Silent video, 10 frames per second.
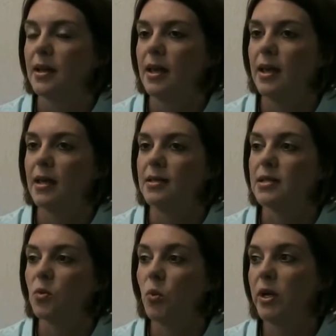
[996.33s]

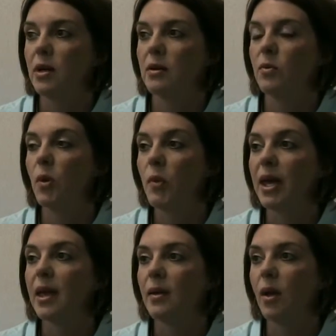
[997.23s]
And when we
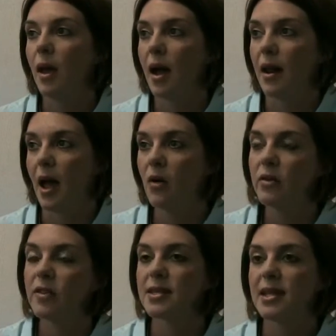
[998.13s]
got out
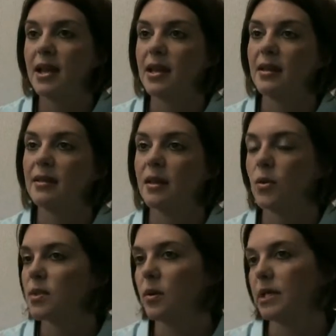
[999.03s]
of the Senate, there
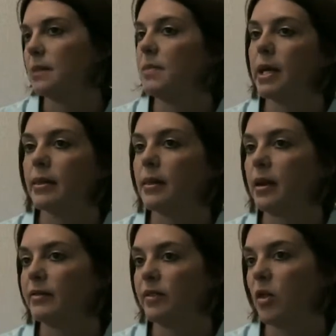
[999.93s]
was only a month
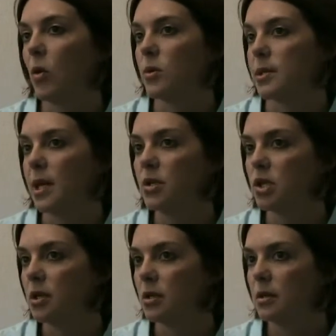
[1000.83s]
left of the whole
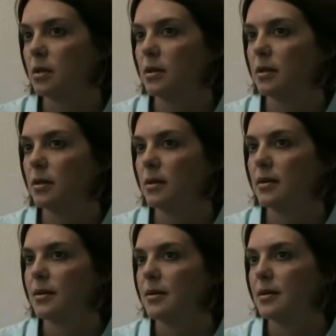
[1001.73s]
session.
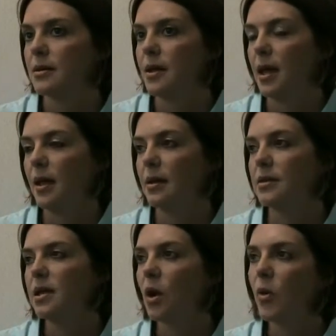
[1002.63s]

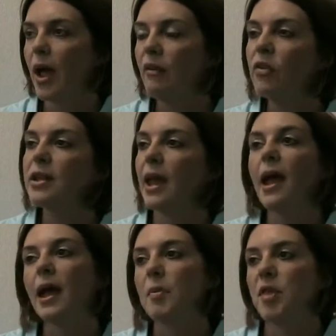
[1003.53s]
And, you know, every
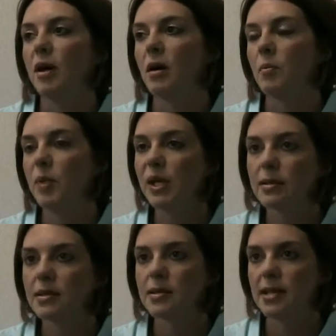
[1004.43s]
day up there,
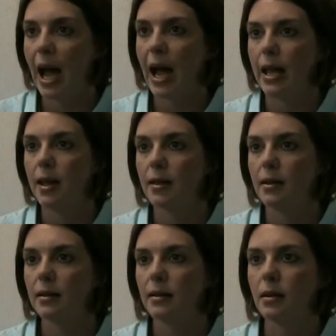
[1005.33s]
bills die.
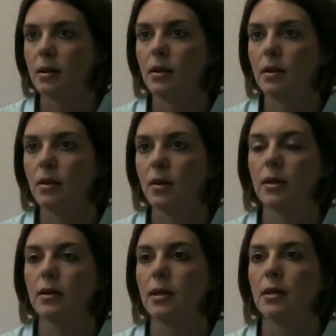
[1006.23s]

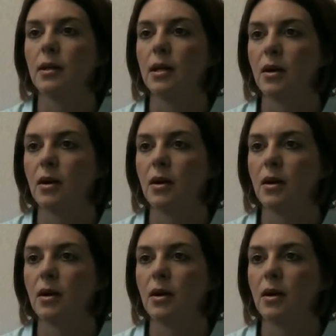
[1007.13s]
Or, you know.